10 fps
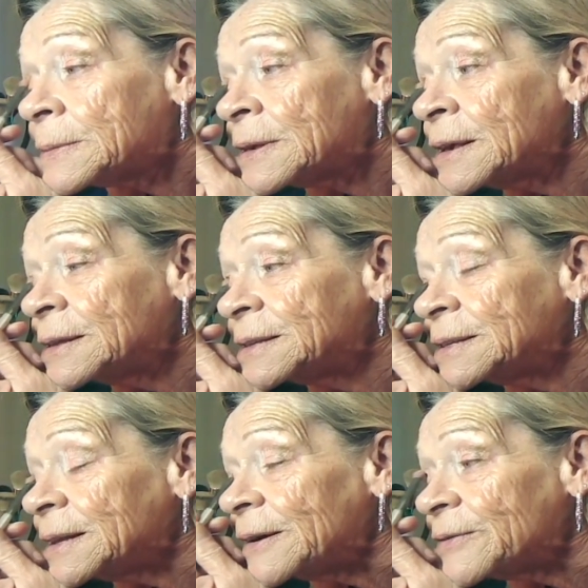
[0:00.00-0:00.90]
Kids
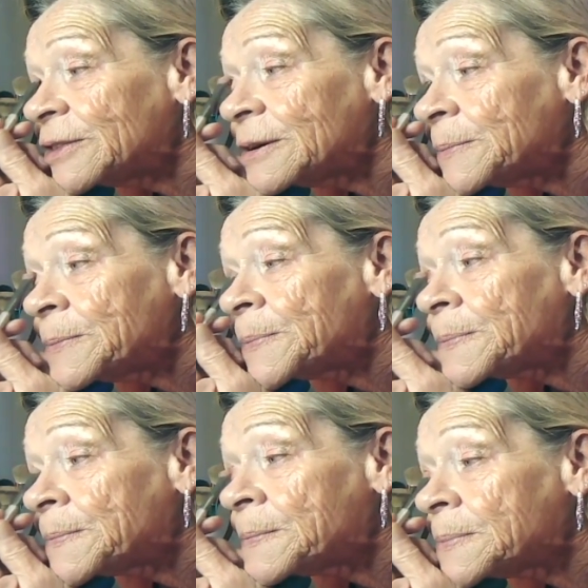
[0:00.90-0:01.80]
love them.
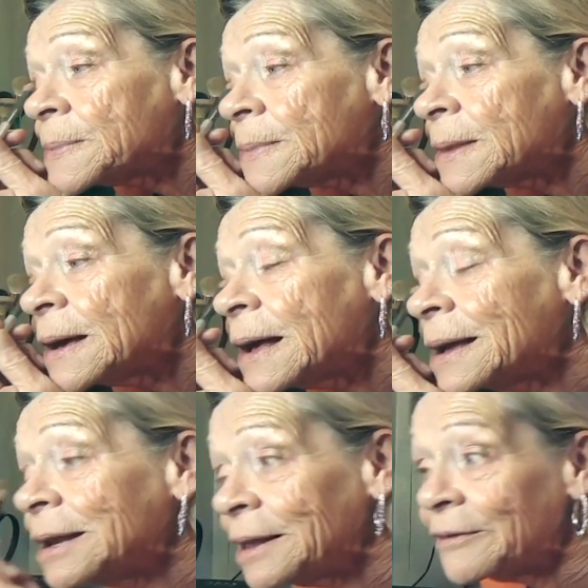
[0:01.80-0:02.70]

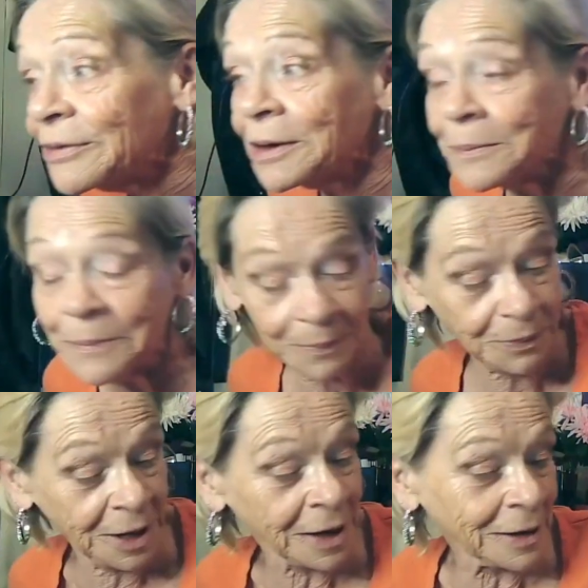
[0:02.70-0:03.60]
I love them.
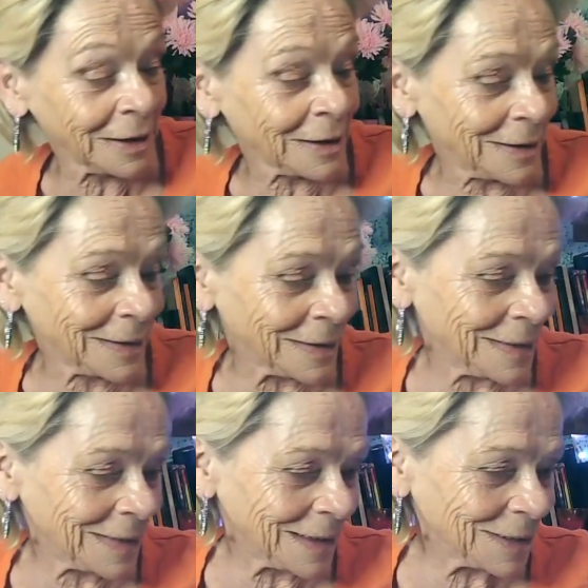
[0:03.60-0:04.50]

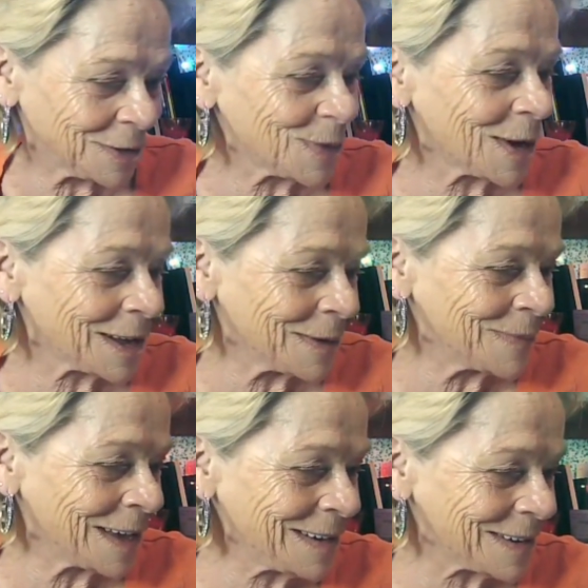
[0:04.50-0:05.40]
That's why I
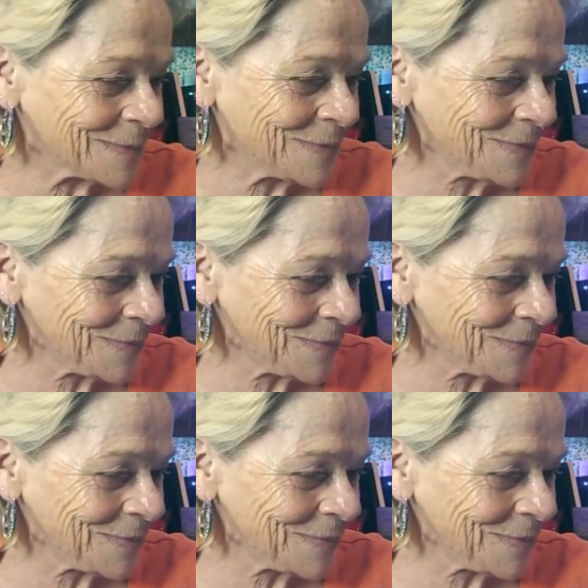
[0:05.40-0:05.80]
make them.